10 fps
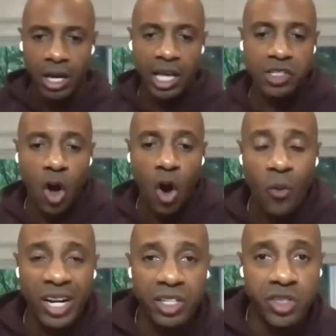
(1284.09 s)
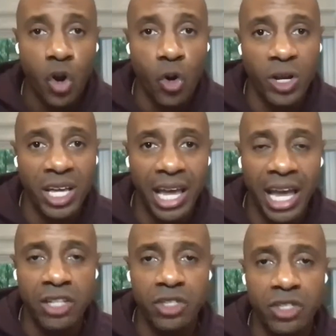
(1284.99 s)
he's already turning
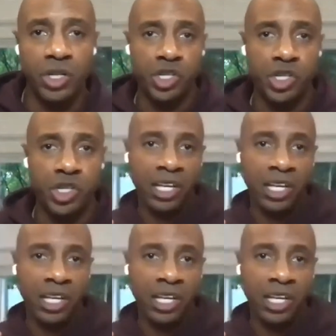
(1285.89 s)
into his shot.